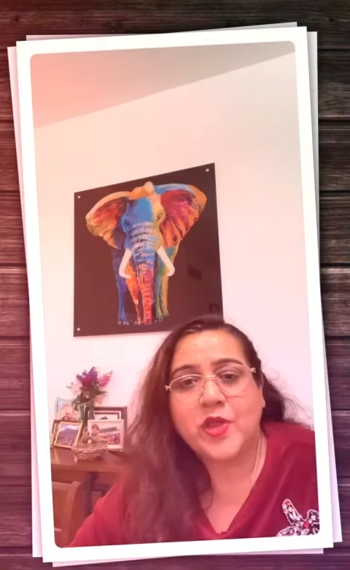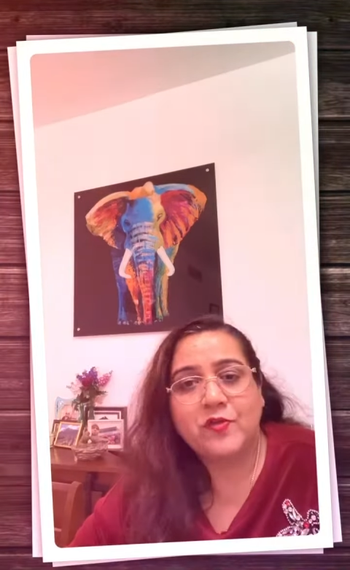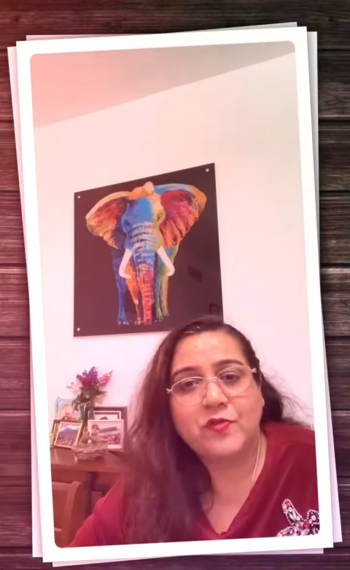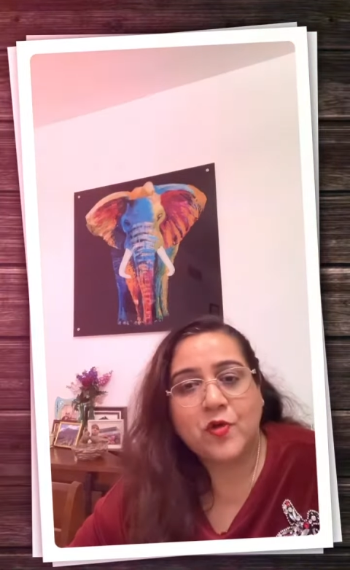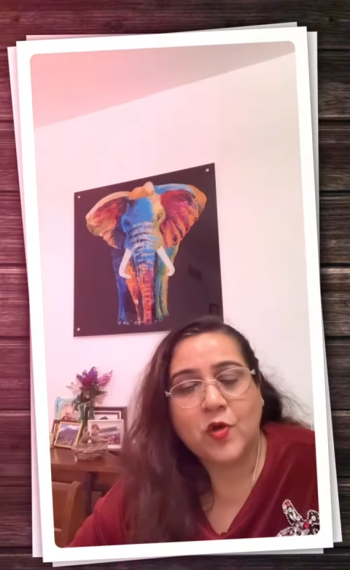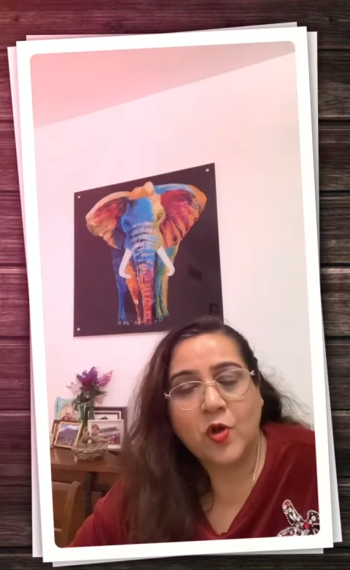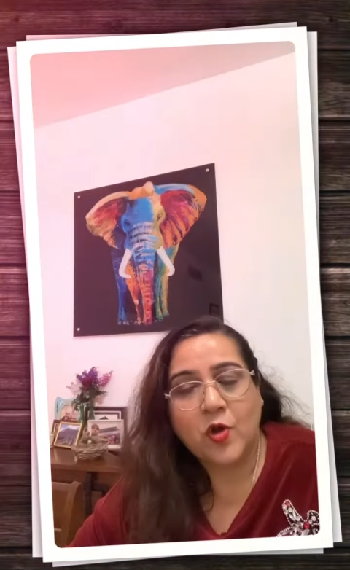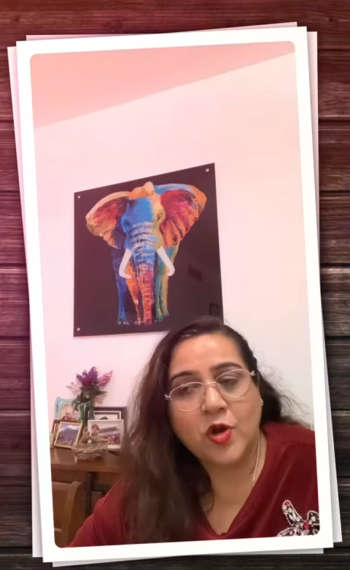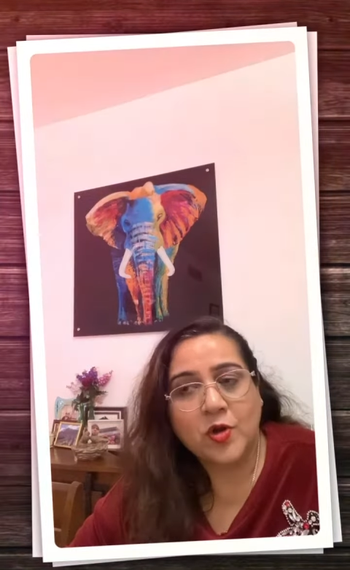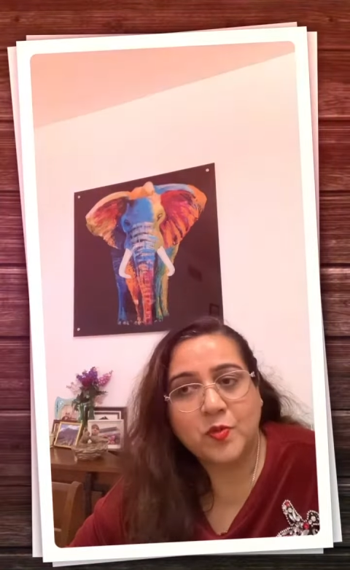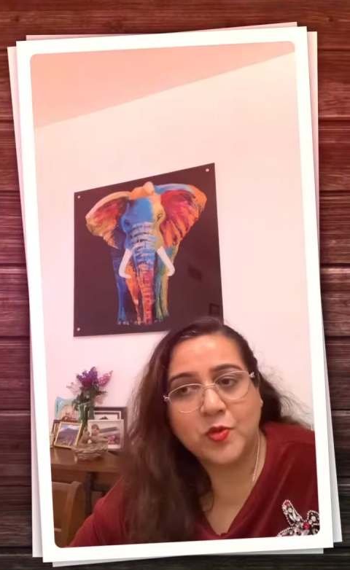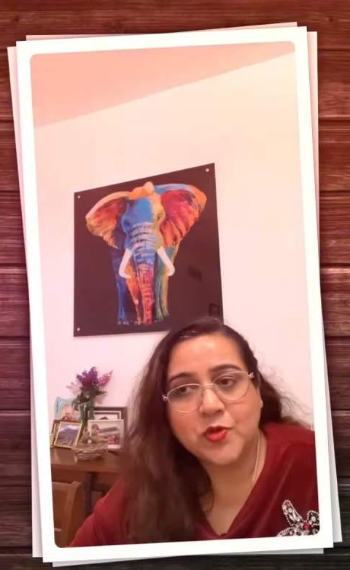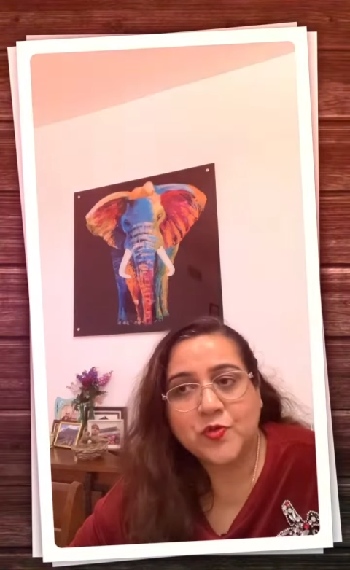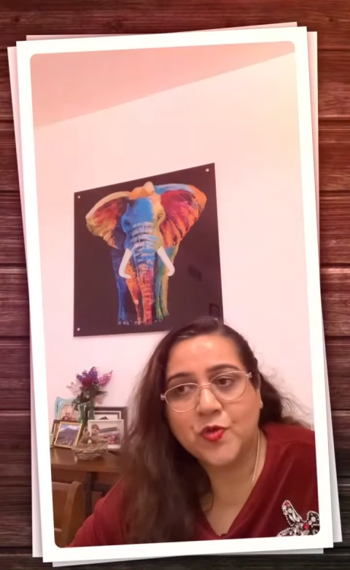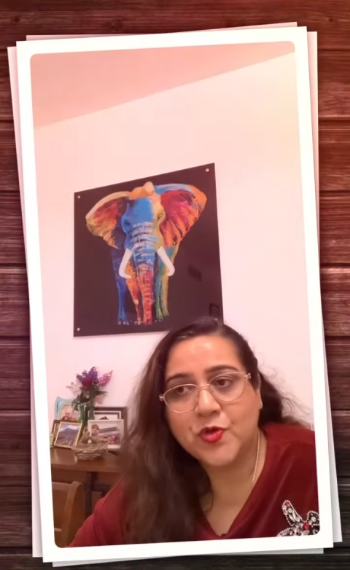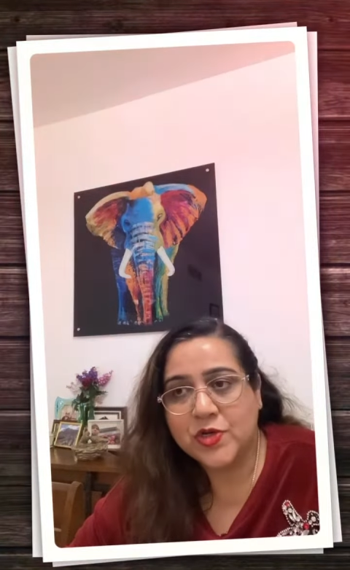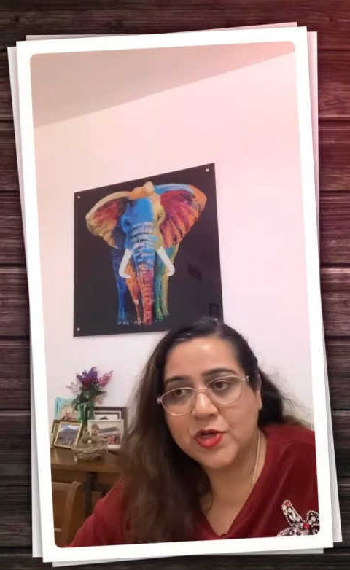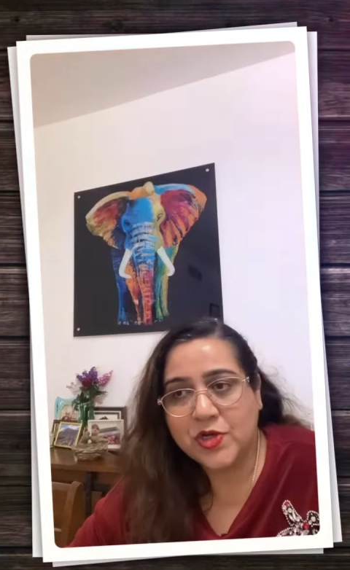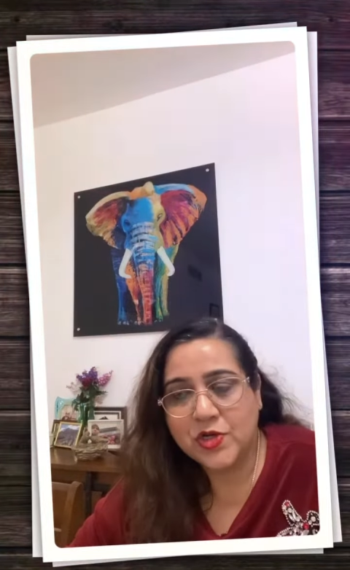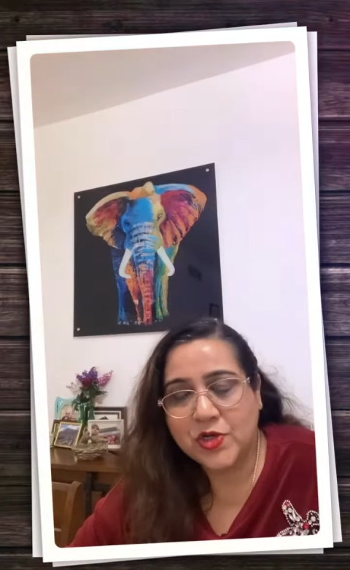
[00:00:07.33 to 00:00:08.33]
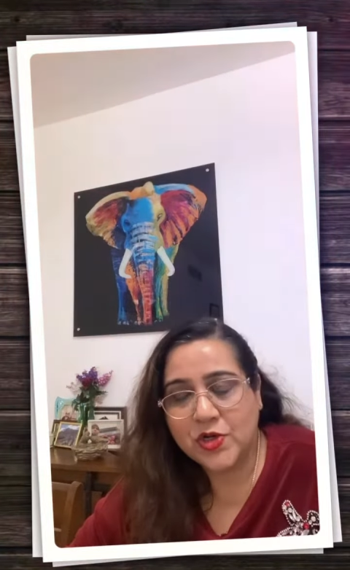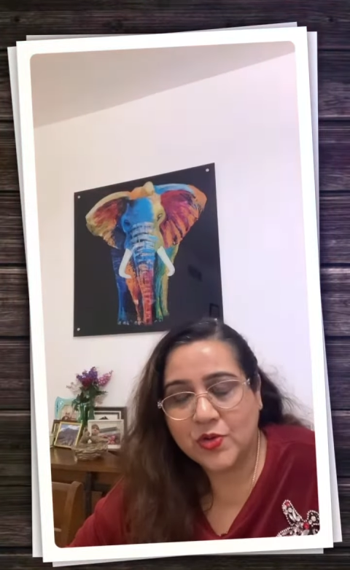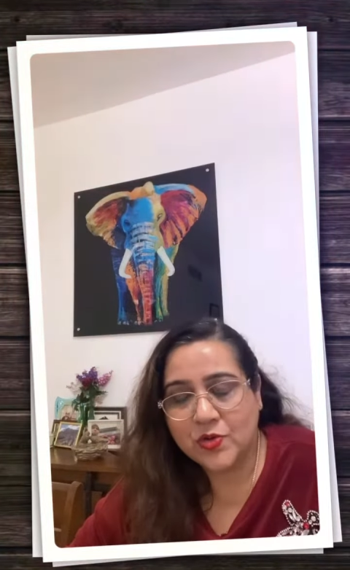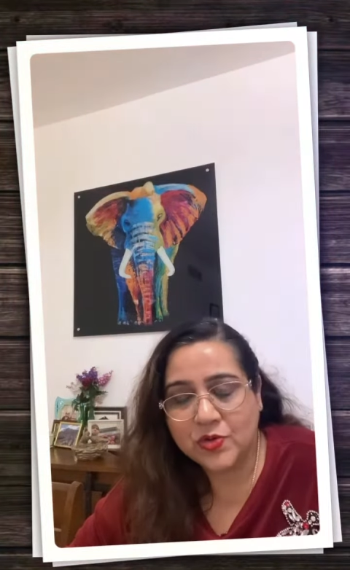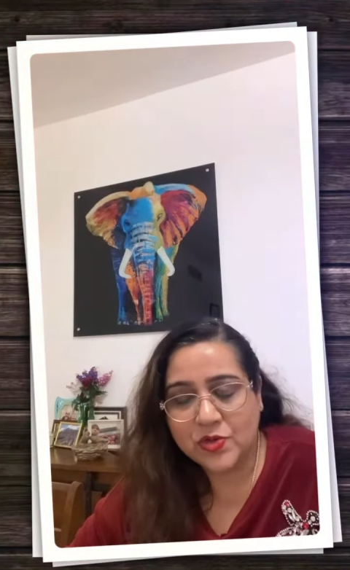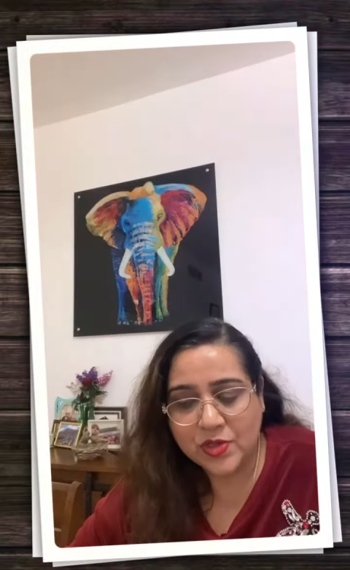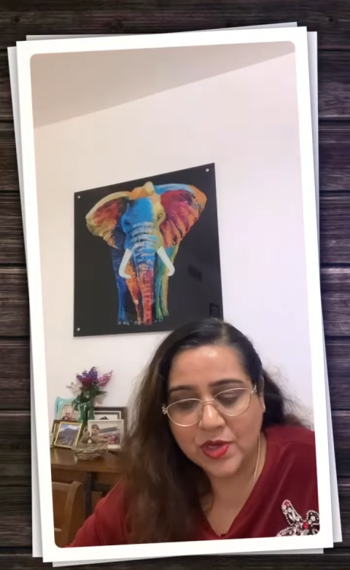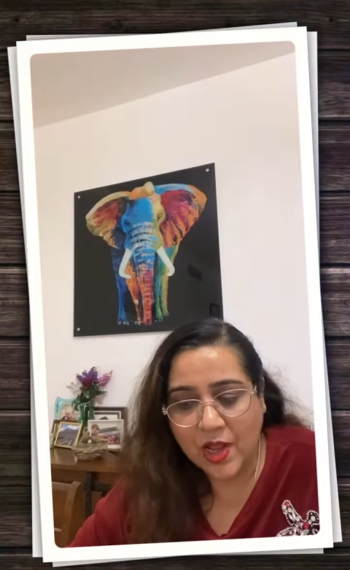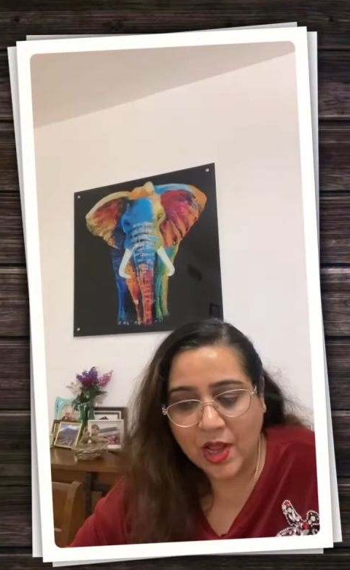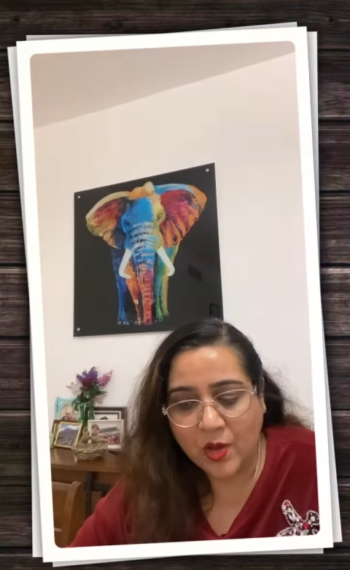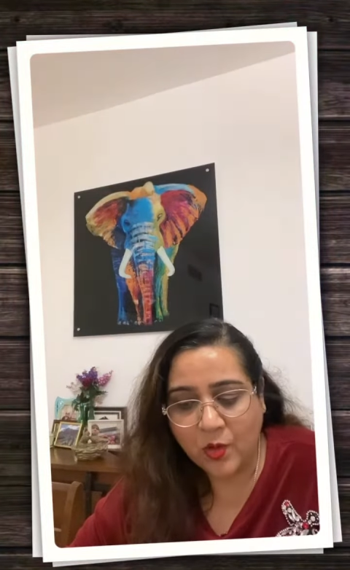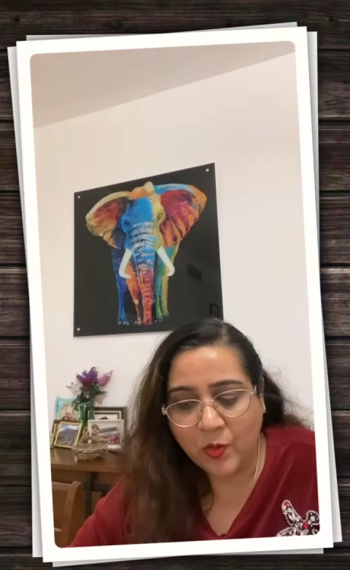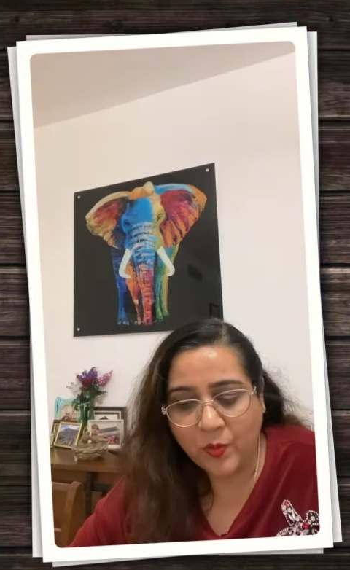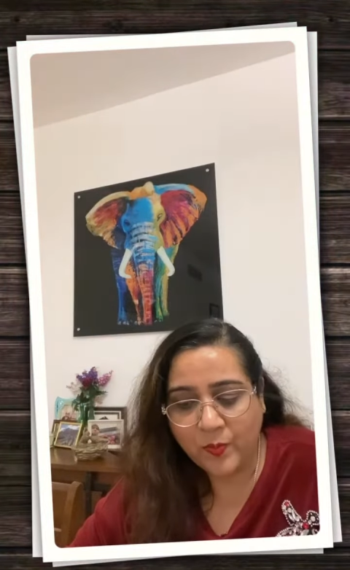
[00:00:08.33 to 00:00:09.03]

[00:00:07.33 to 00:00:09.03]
for almost 14 years now.